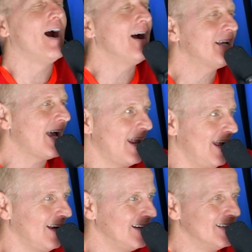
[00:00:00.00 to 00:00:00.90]
I get
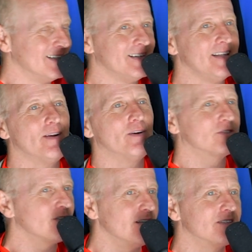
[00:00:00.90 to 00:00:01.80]
it. And there are
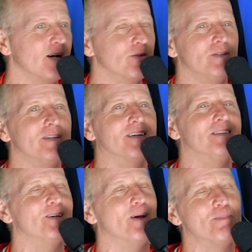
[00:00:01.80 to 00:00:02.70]
certain times when you can
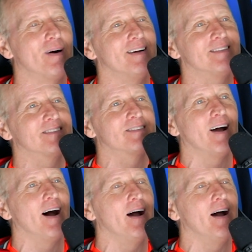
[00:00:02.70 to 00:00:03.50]
do it, but I just.